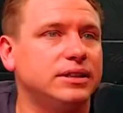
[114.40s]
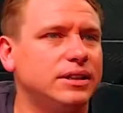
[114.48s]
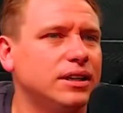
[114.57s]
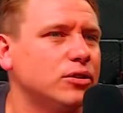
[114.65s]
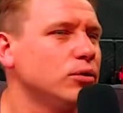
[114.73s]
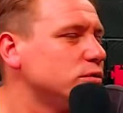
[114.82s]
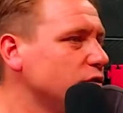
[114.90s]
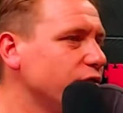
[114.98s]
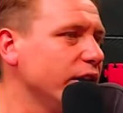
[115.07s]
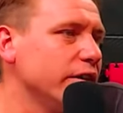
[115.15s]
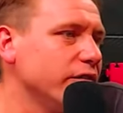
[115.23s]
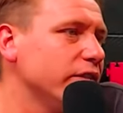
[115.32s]
Yeah, of course. The
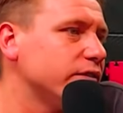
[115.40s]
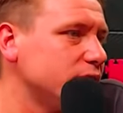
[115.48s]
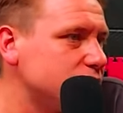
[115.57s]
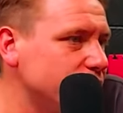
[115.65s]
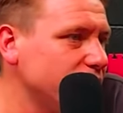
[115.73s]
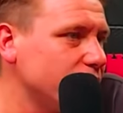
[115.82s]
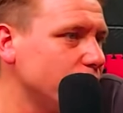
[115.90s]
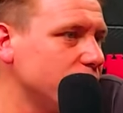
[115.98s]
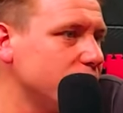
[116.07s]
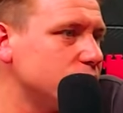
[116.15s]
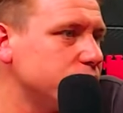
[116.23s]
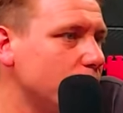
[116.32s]
ref, the ref does. The ref don't want
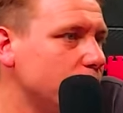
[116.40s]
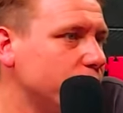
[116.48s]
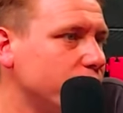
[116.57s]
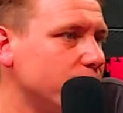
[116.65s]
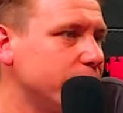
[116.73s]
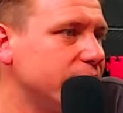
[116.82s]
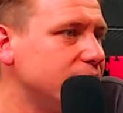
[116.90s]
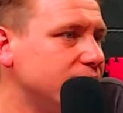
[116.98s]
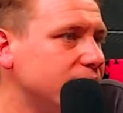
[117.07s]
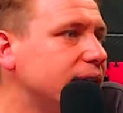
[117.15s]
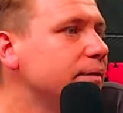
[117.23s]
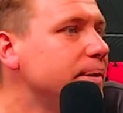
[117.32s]
to get in trouble for it, but he,
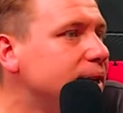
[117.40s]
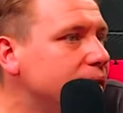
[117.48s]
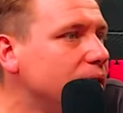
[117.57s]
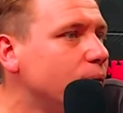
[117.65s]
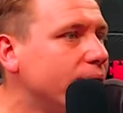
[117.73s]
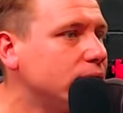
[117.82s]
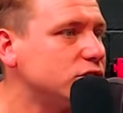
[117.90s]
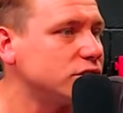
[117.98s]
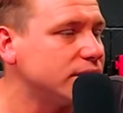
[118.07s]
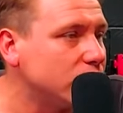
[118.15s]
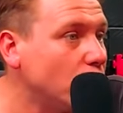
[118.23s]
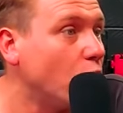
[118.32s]
he gave me leeway because I
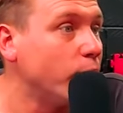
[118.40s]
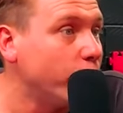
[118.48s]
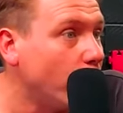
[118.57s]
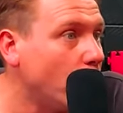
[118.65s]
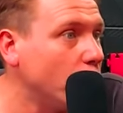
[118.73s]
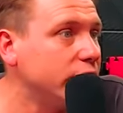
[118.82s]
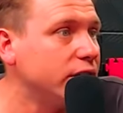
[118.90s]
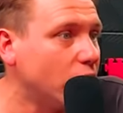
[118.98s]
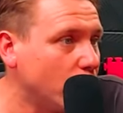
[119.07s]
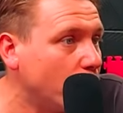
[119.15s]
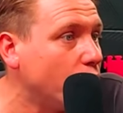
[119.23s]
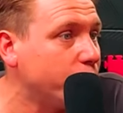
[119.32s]
said, "Look, I'm fine.
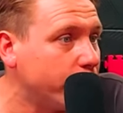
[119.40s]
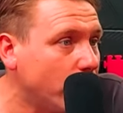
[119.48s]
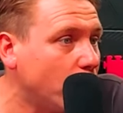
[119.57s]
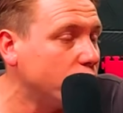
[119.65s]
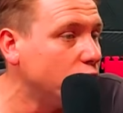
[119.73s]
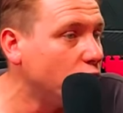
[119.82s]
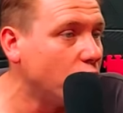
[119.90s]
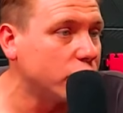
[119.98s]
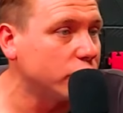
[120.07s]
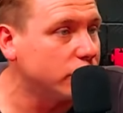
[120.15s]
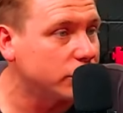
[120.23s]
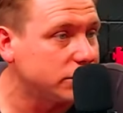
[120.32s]
I, am fine. Look, I
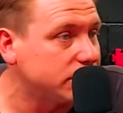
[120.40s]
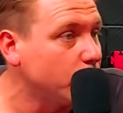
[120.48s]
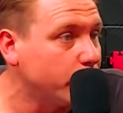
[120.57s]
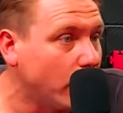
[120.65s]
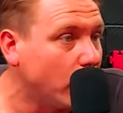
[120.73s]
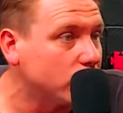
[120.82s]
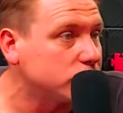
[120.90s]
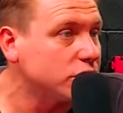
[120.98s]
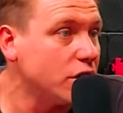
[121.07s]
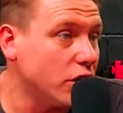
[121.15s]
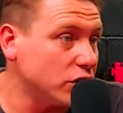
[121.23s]
can, I can still box."